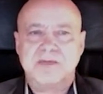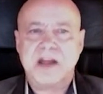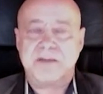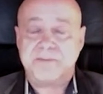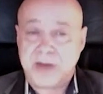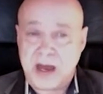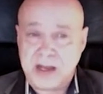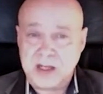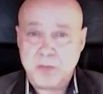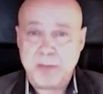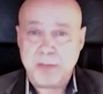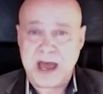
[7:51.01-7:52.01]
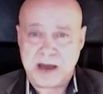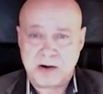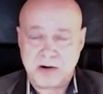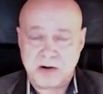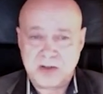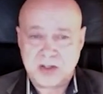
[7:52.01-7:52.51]
that find
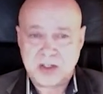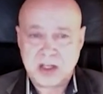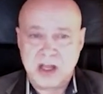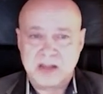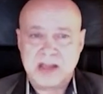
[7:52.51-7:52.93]
patterns